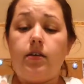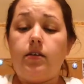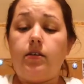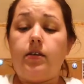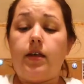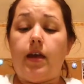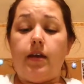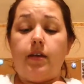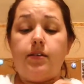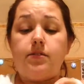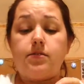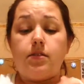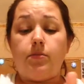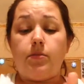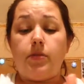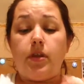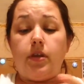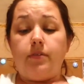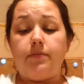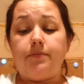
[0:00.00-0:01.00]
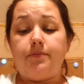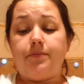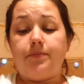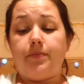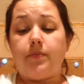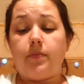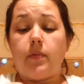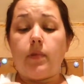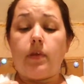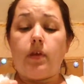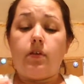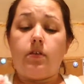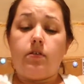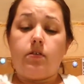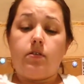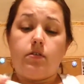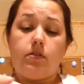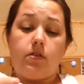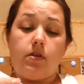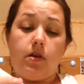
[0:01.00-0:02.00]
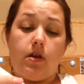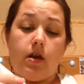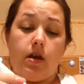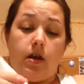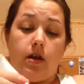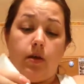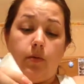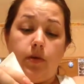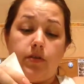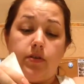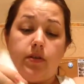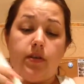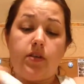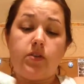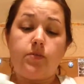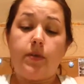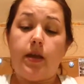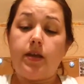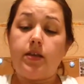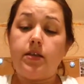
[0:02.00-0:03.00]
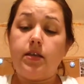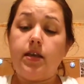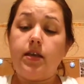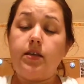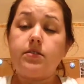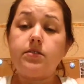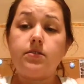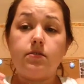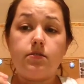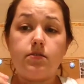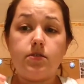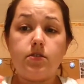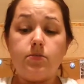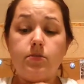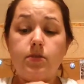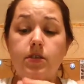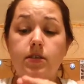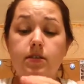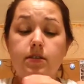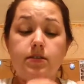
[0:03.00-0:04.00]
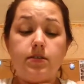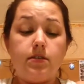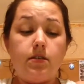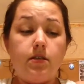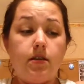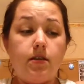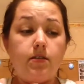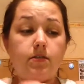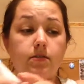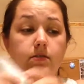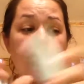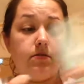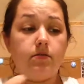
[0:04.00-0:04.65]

yeah, it's something. I wasn't expecting it to be this light.